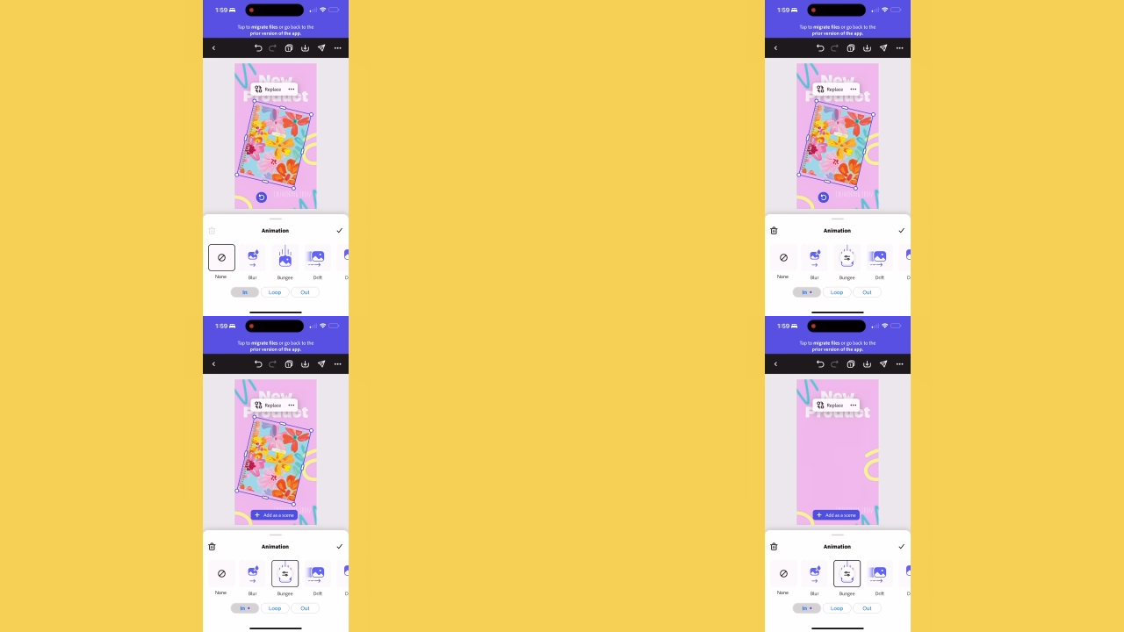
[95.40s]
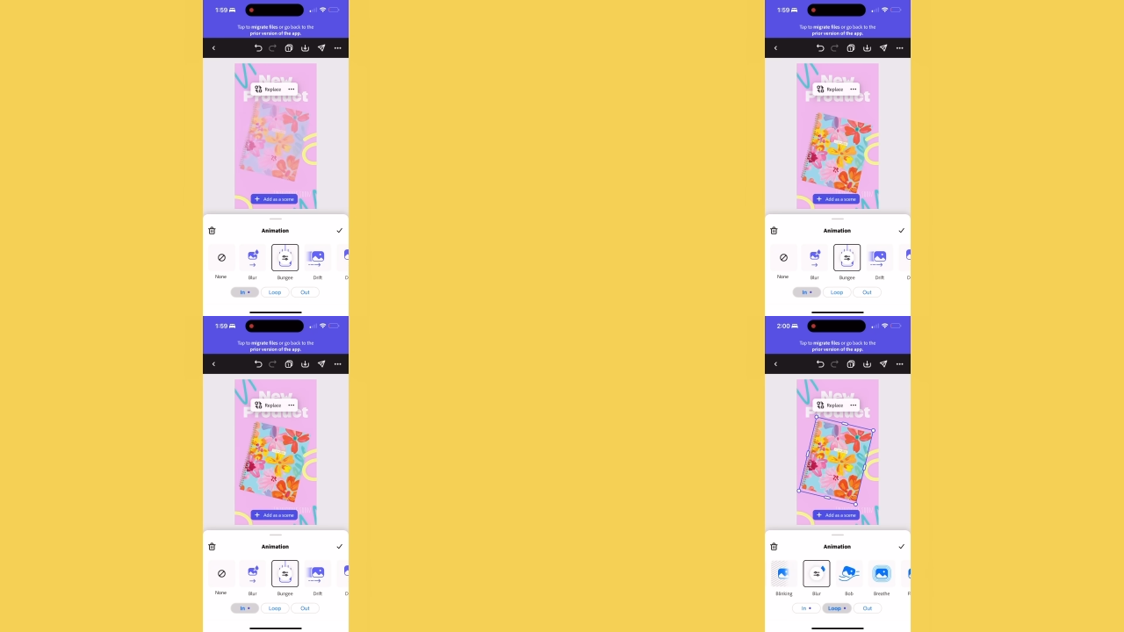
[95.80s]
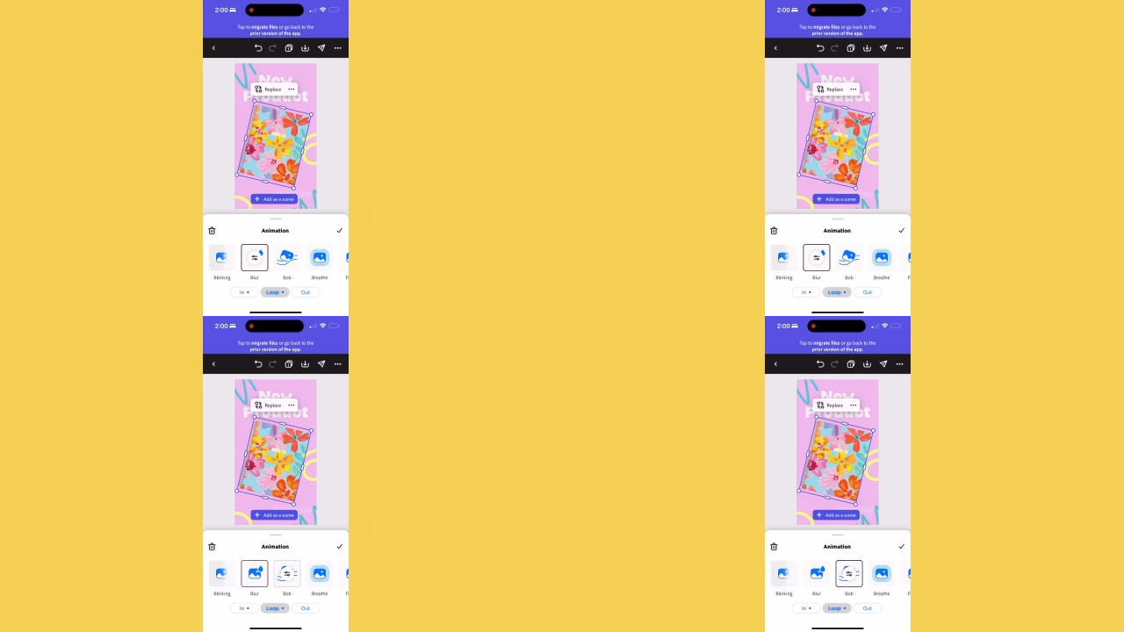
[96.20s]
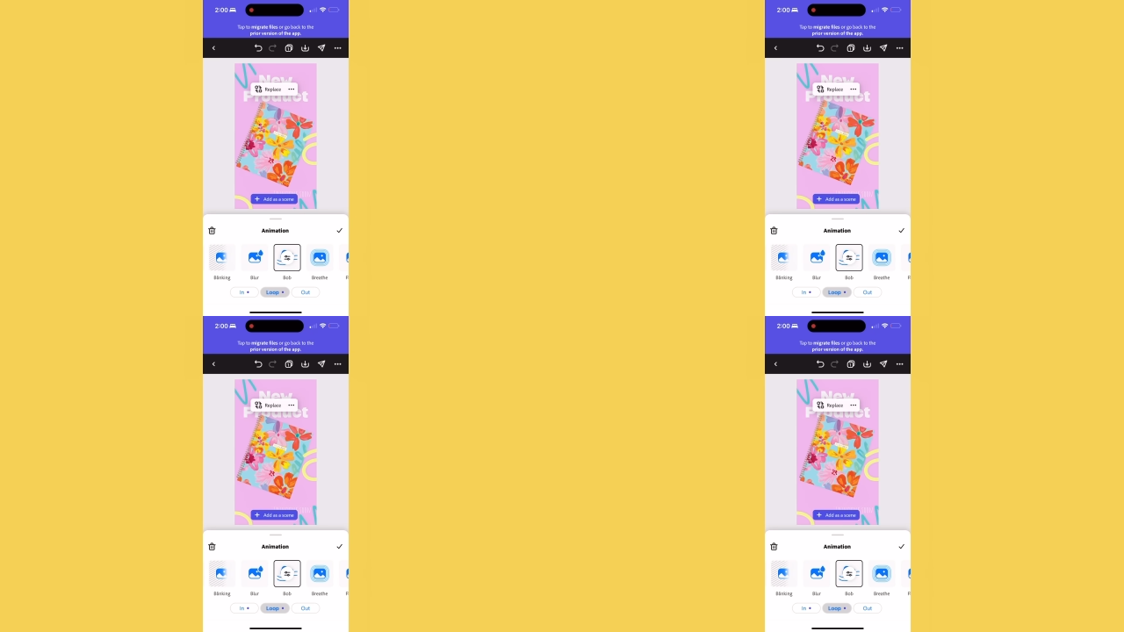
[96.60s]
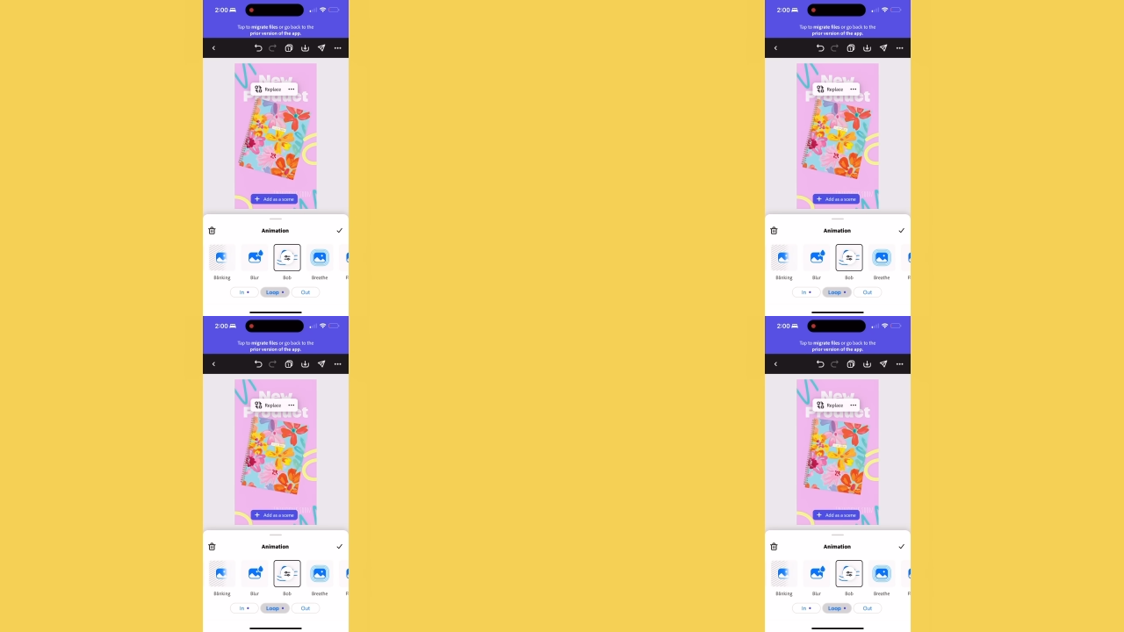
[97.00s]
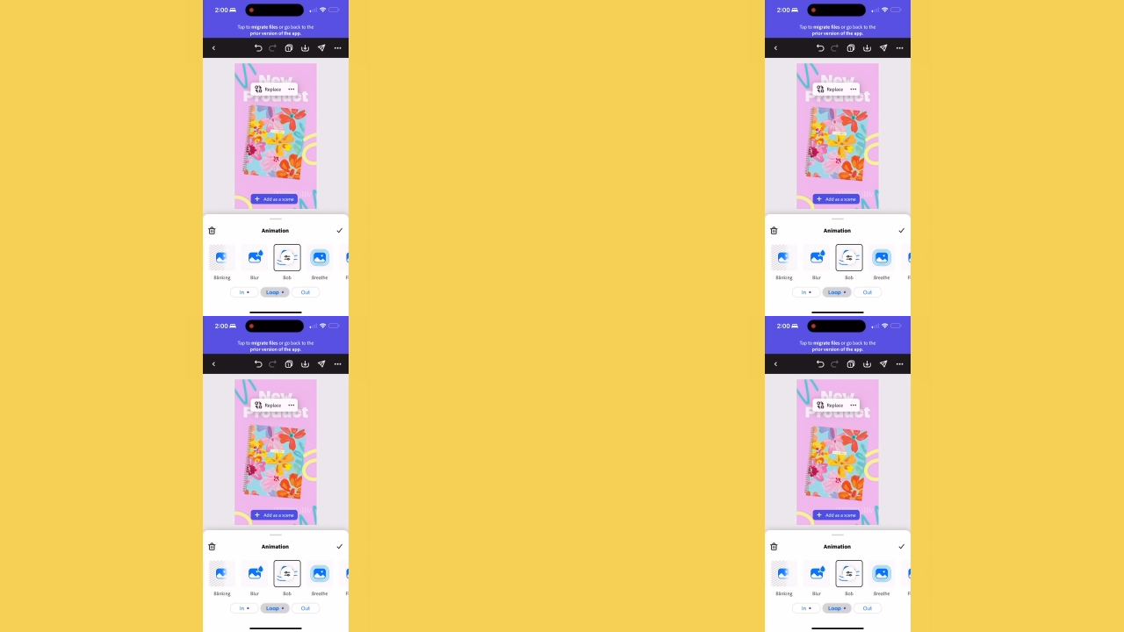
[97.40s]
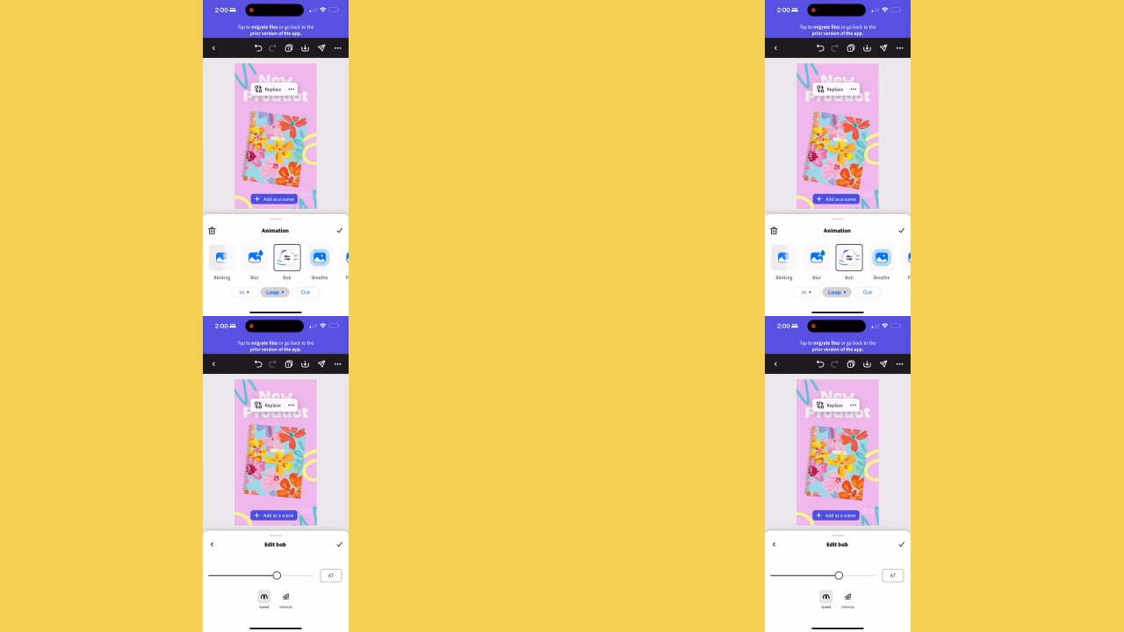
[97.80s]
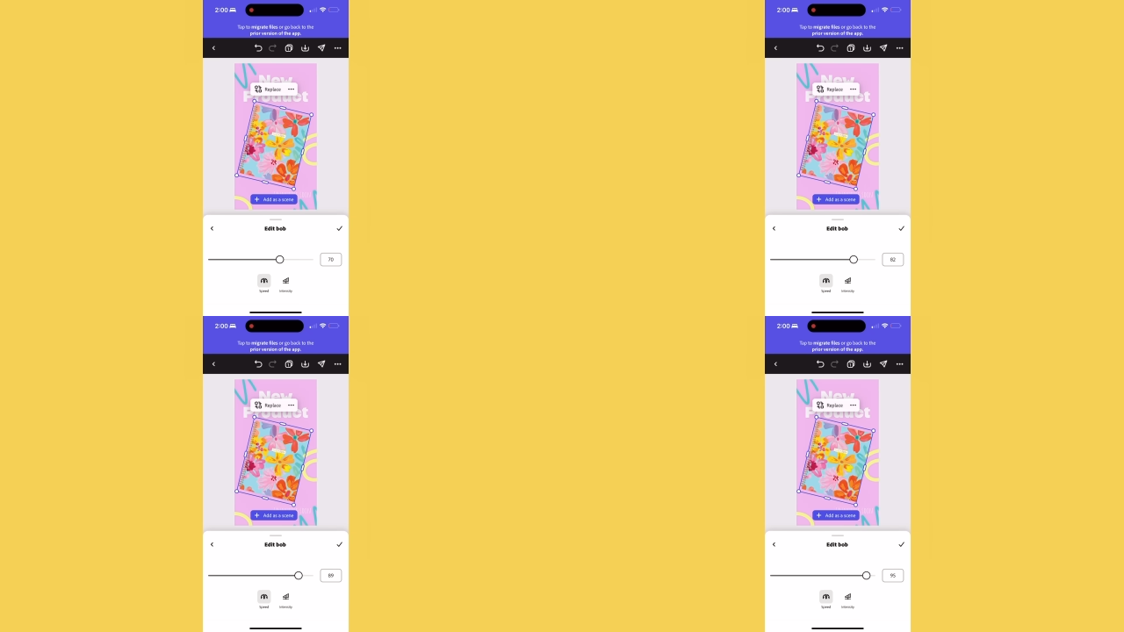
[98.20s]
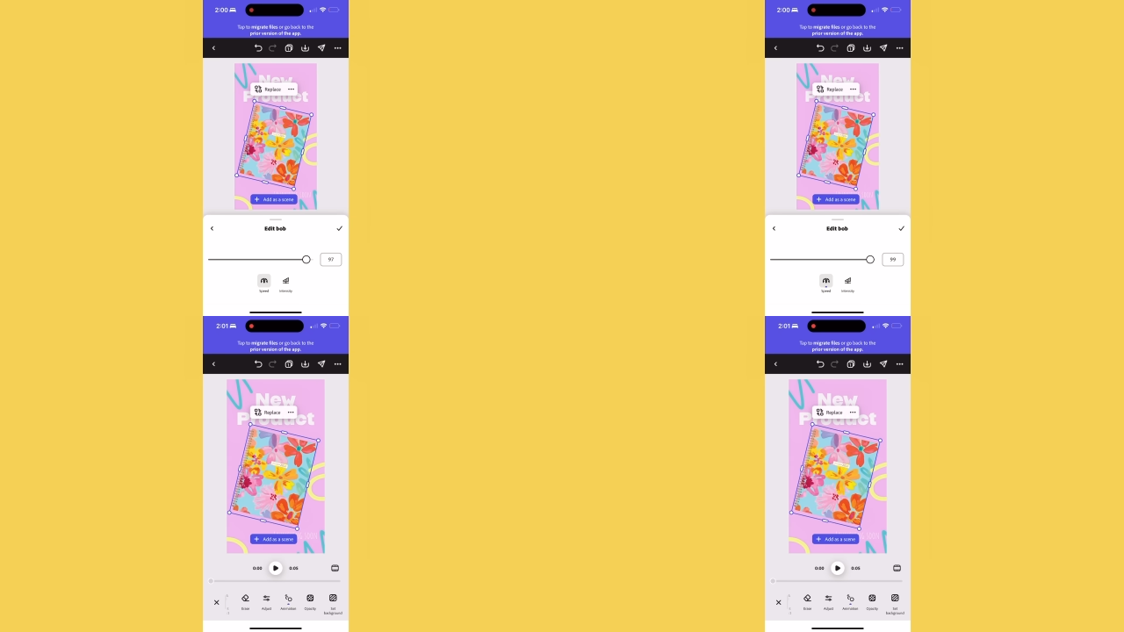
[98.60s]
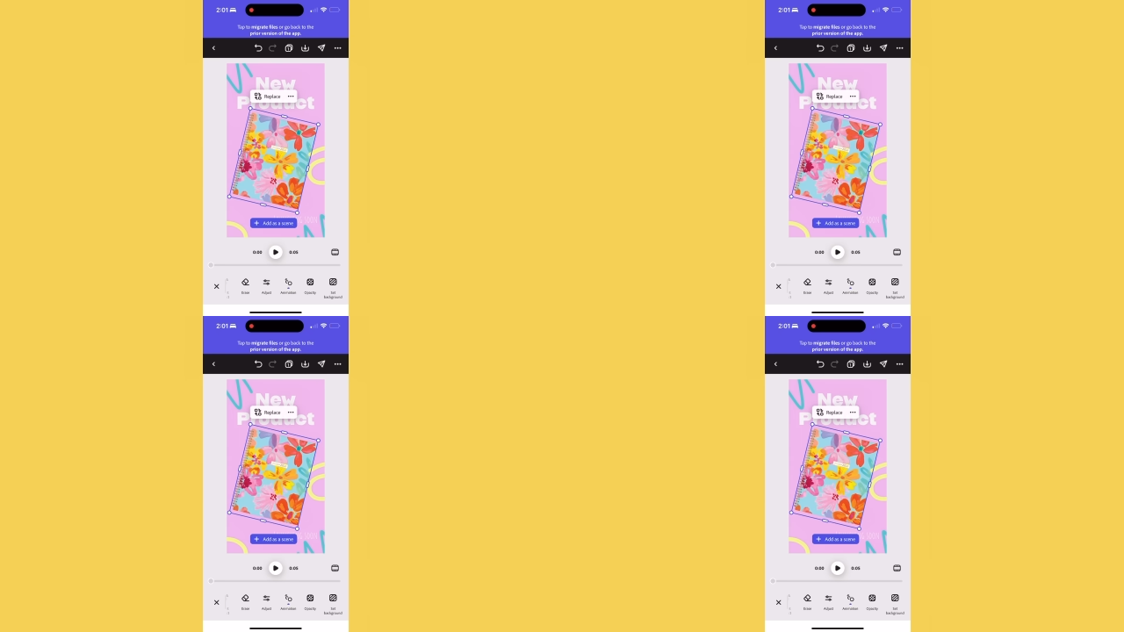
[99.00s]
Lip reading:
No face is visible, so there are no lips to read.